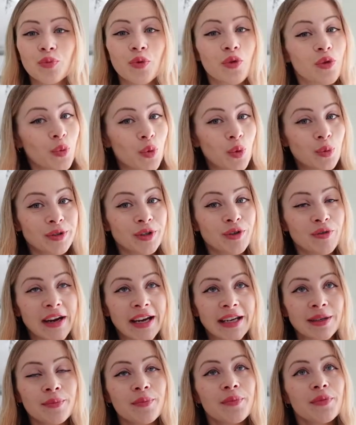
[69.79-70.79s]
The walls are
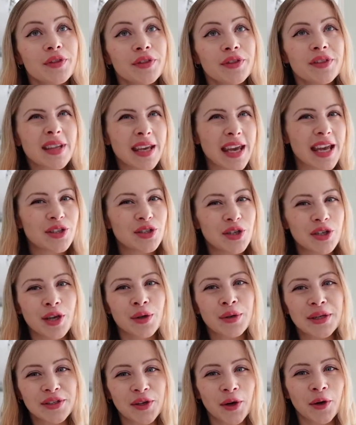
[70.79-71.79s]
green. The kitchen
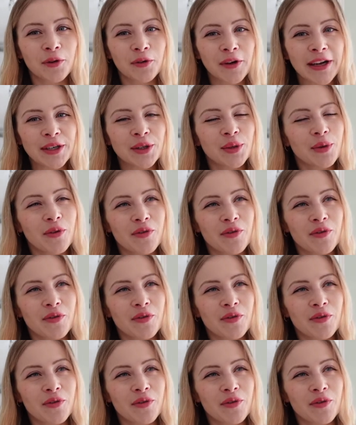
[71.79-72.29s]
units aren't green.